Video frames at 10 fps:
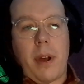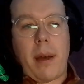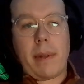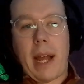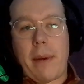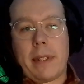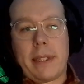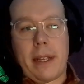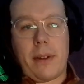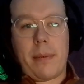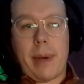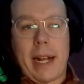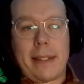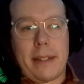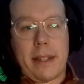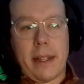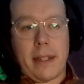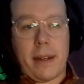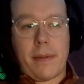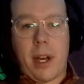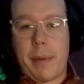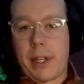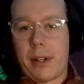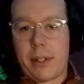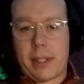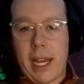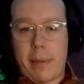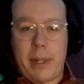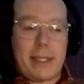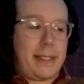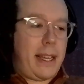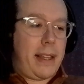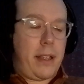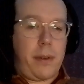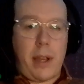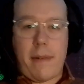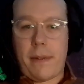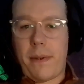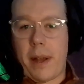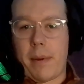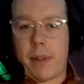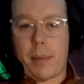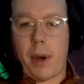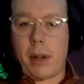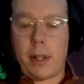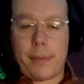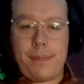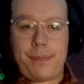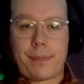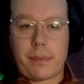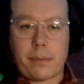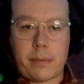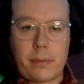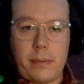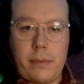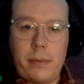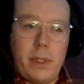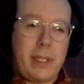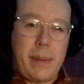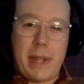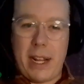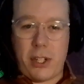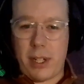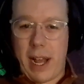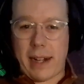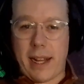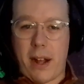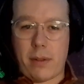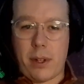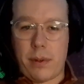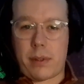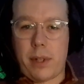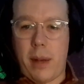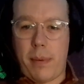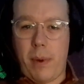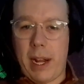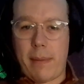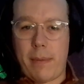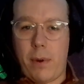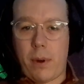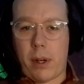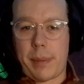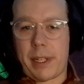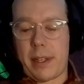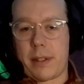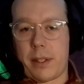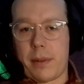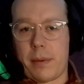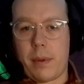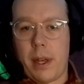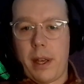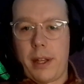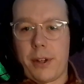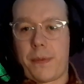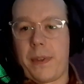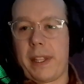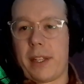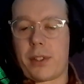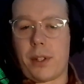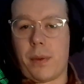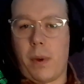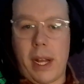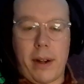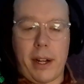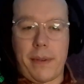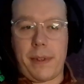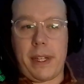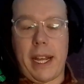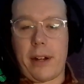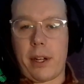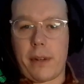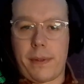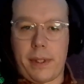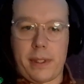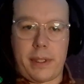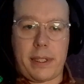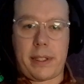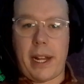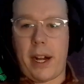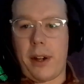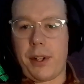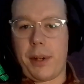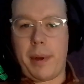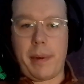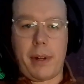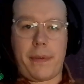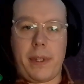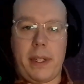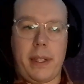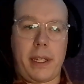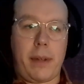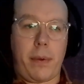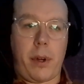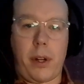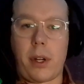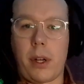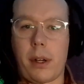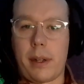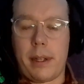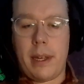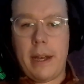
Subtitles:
I would say, going back to like the idea of numbing or escape. Let's say that you have a fight with your partner. The temptation to act out goes up way more because you're feeling a certain way, right? You're feeling angry, you're feeling scared, you're feeling like you were unheard.